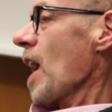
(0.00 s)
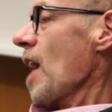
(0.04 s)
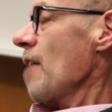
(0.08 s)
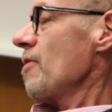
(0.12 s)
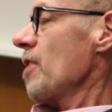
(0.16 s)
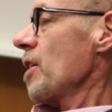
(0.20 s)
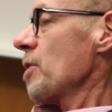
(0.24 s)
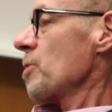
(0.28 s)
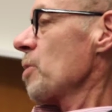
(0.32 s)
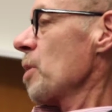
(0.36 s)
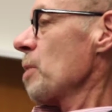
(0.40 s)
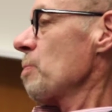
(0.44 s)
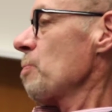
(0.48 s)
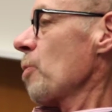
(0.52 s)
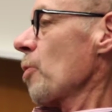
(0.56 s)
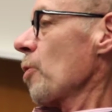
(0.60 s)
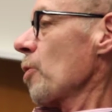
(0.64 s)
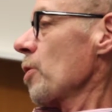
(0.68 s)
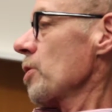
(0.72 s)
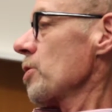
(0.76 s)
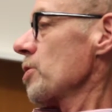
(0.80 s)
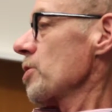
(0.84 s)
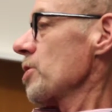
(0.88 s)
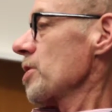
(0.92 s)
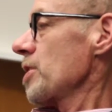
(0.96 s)
I've had
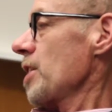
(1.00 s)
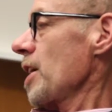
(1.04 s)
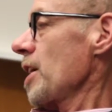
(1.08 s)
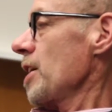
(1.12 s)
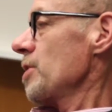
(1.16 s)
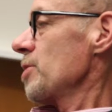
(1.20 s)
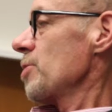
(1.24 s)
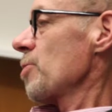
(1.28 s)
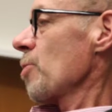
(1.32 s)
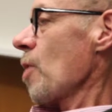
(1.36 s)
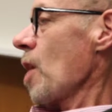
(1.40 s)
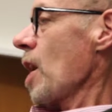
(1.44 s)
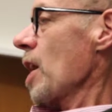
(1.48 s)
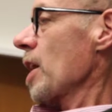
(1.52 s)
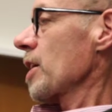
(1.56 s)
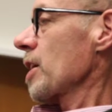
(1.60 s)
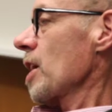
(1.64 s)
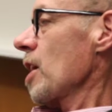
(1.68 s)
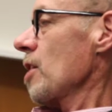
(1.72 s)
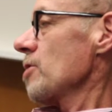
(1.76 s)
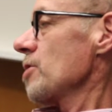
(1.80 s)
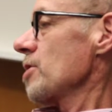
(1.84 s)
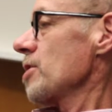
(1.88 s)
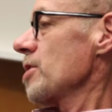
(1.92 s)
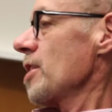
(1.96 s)
reporters stage
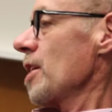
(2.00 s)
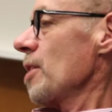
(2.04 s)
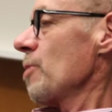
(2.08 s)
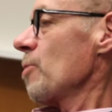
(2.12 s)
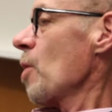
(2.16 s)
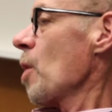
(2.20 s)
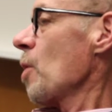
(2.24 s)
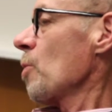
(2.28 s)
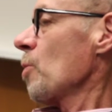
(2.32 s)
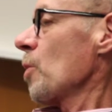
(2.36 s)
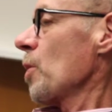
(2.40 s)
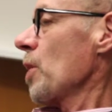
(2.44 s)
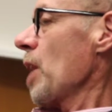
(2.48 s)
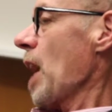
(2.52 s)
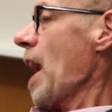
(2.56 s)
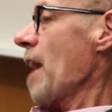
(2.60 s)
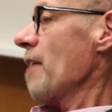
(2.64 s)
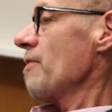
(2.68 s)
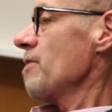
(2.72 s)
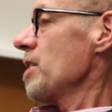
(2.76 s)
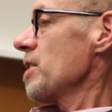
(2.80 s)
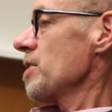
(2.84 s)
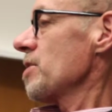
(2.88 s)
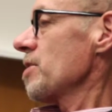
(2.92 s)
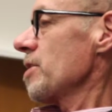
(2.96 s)
walkouts say, well, we're
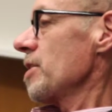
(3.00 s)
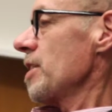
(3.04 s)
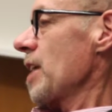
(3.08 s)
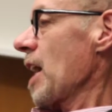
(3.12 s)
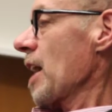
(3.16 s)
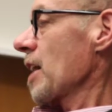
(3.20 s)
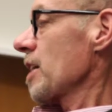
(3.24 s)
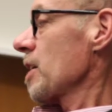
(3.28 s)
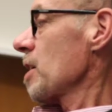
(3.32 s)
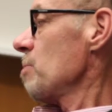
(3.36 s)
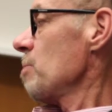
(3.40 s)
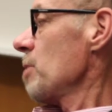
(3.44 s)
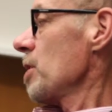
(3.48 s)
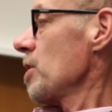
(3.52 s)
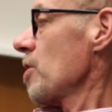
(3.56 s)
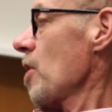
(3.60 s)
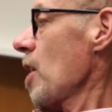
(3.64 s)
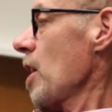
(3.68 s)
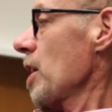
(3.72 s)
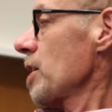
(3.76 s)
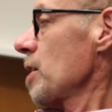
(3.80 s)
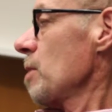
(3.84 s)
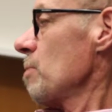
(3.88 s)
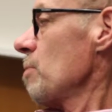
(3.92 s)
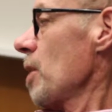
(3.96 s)
obviously not going to be
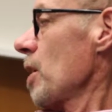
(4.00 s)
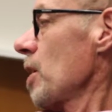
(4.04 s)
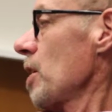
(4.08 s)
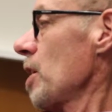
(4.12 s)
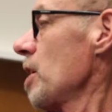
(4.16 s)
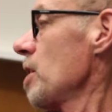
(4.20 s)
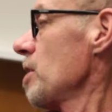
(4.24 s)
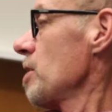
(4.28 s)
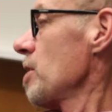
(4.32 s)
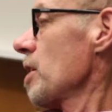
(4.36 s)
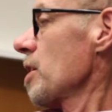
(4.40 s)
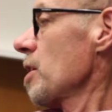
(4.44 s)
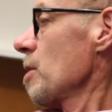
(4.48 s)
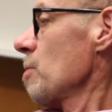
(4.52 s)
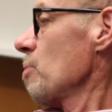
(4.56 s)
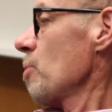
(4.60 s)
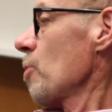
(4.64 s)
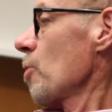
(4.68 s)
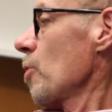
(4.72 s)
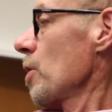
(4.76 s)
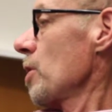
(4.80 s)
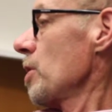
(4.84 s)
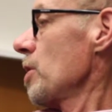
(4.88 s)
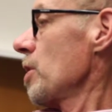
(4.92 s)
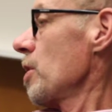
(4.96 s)
talking about anything
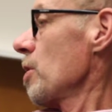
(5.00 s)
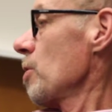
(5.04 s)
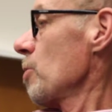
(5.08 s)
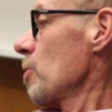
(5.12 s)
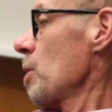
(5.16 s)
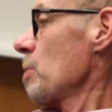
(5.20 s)
important here.